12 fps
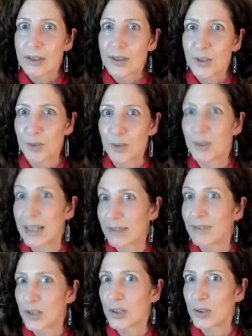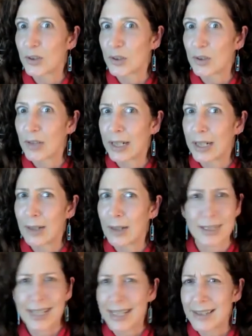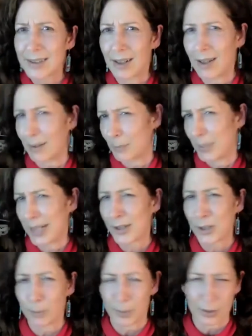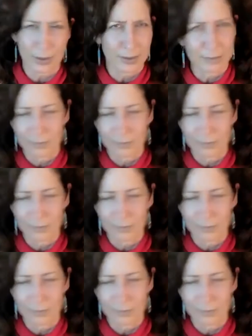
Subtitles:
to write for children, right? Oh, it's easy. Ah, picture book,